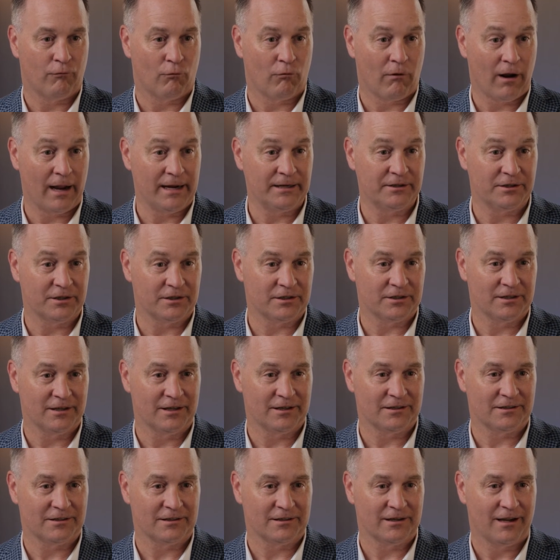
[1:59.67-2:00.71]

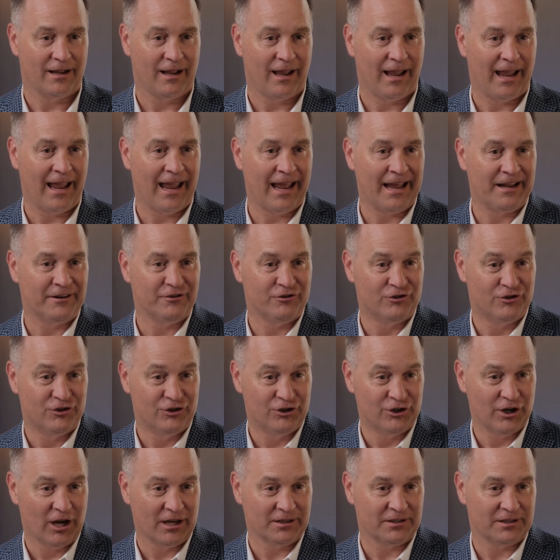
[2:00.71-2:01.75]
righteousness and
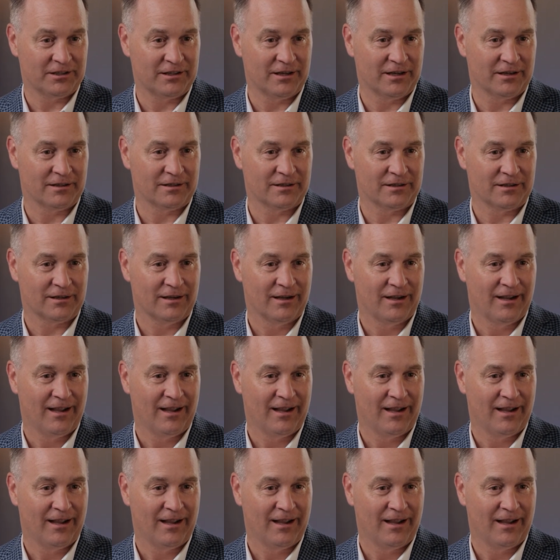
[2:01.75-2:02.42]
justice.